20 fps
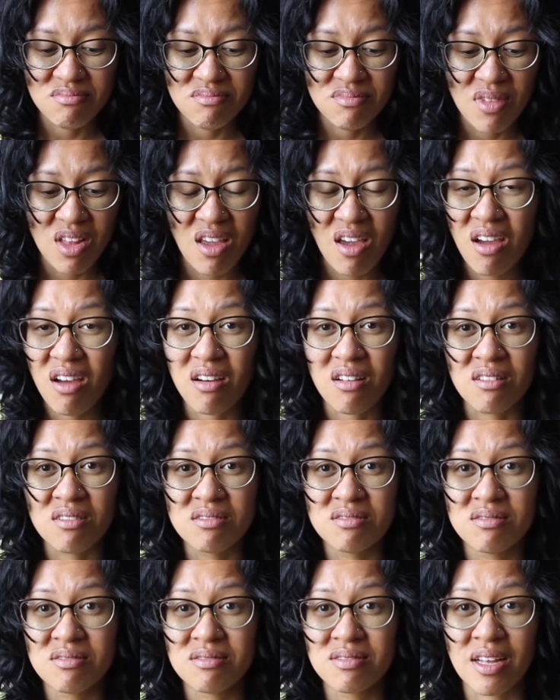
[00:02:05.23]
Yeah,
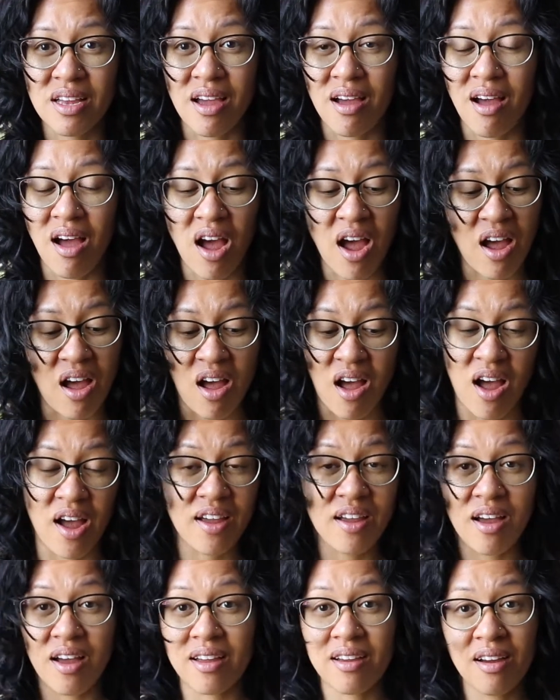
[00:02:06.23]
like
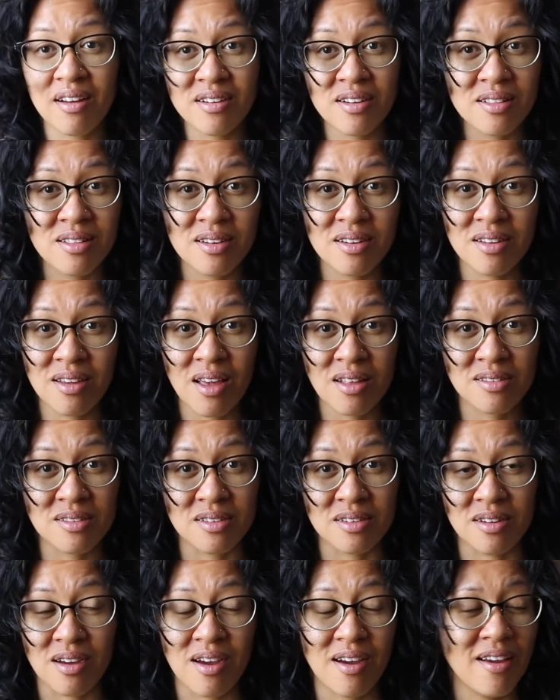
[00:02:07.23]
I, I got nothing against
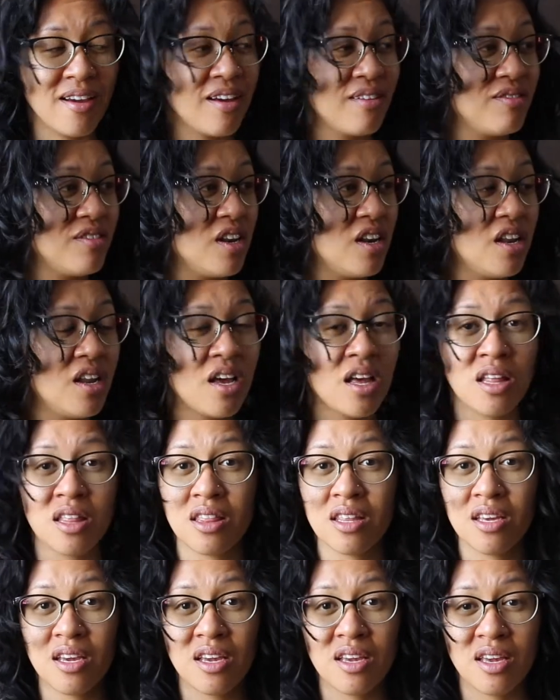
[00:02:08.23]
it. I have
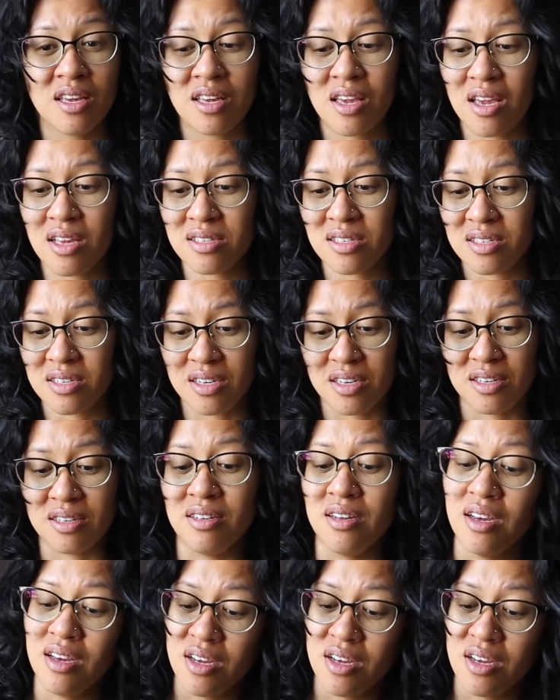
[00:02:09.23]
nothing against it.